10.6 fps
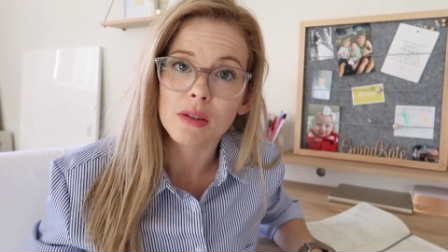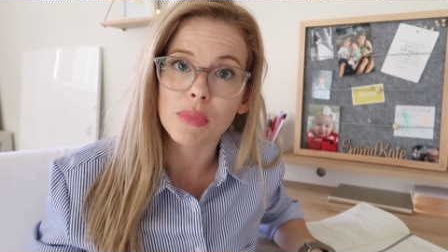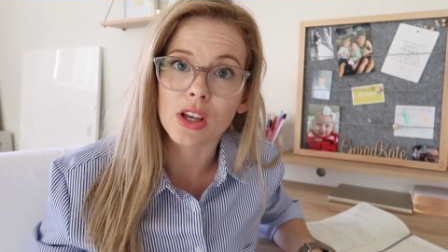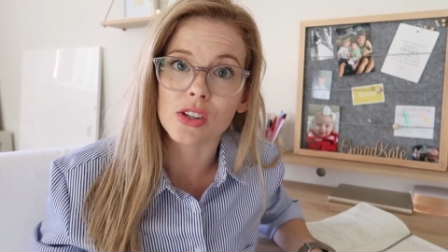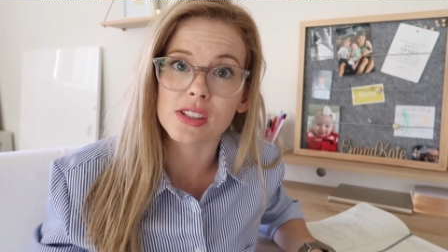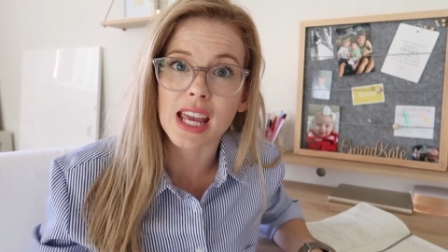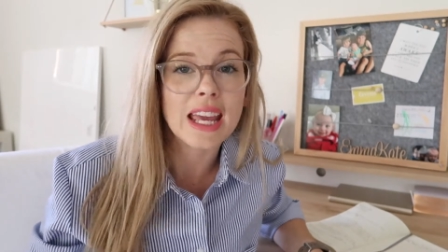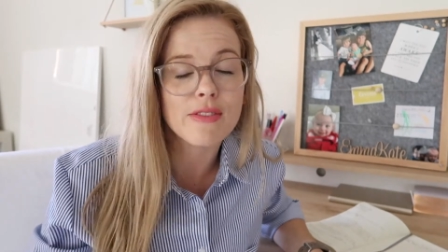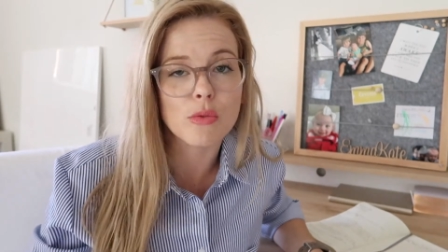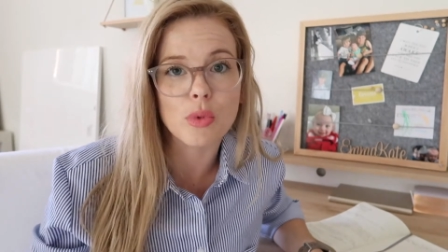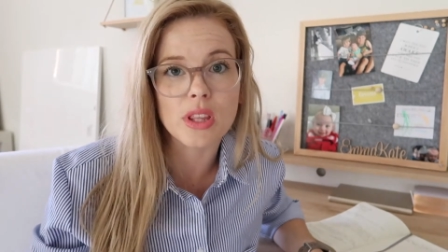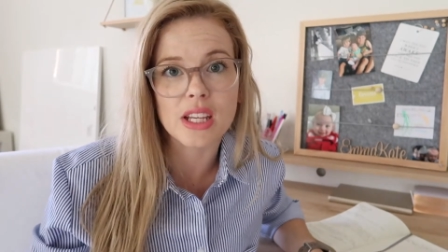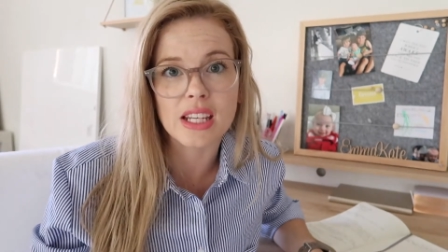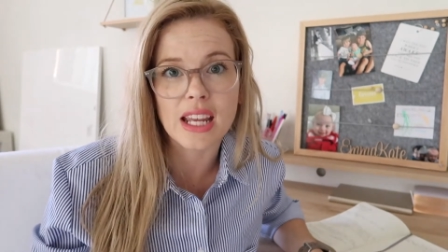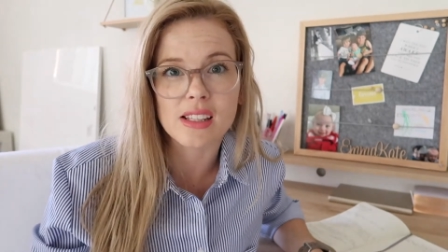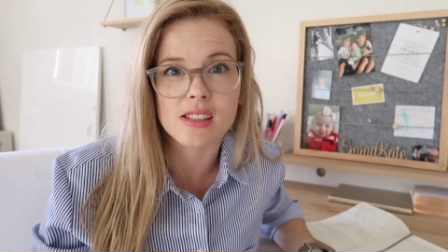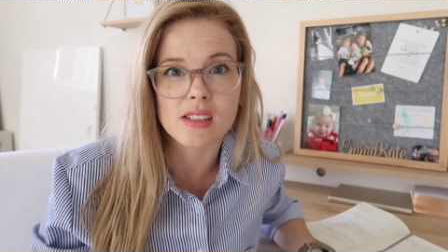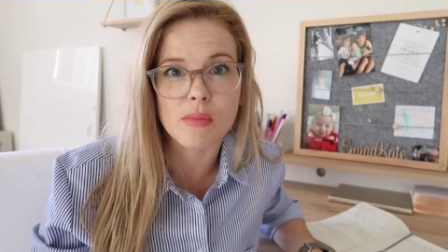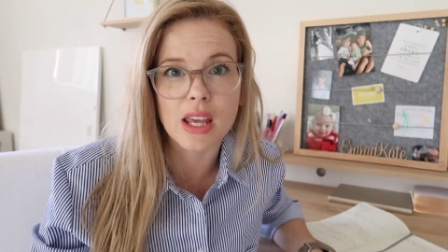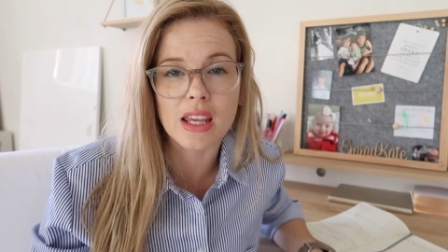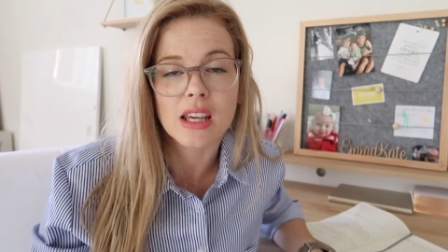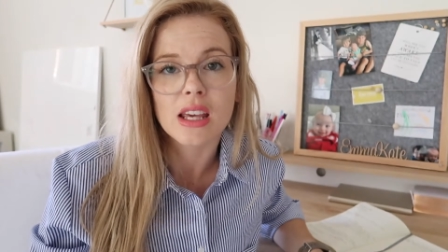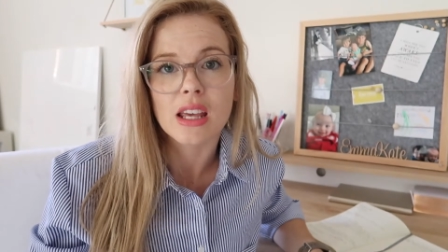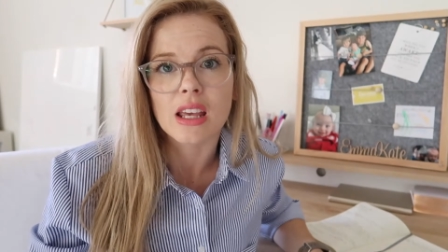because even with it next to me,